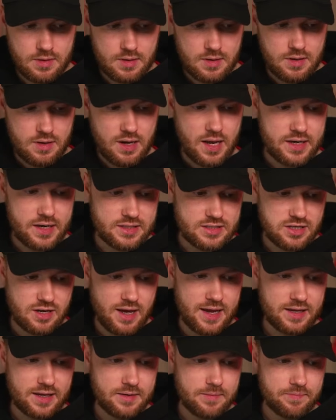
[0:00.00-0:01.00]
and it's
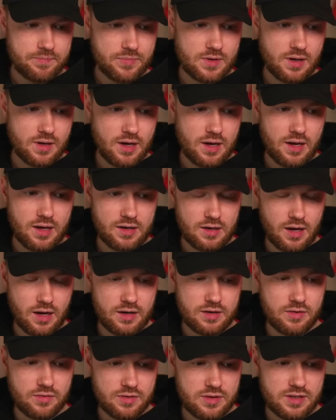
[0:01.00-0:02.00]
like I
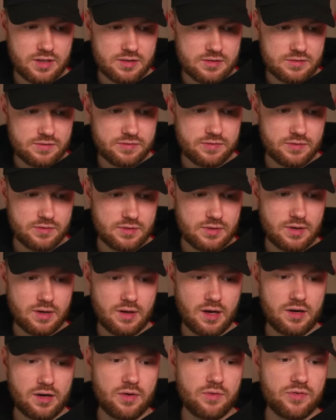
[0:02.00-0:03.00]
don't think
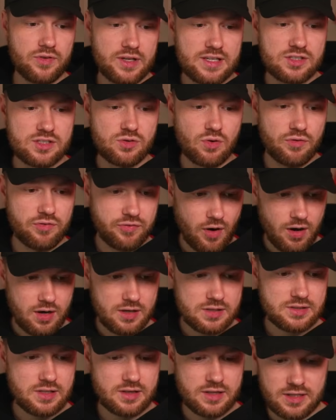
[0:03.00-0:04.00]
he's not
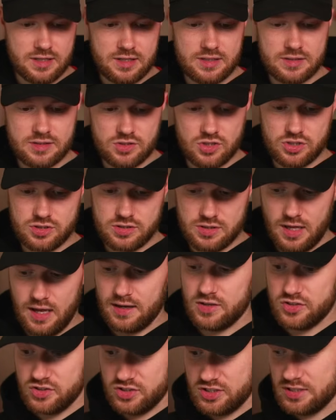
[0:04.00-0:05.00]
fast. I think it's just that
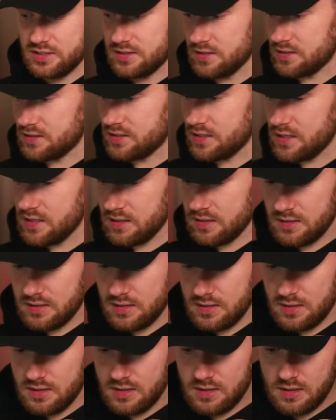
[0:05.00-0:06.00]
consistency
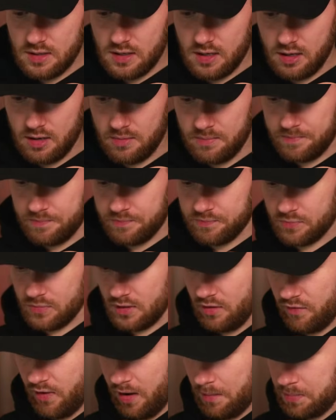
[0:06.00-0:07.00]

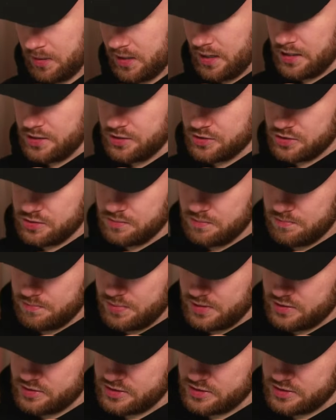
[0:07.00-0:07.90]
of application, because he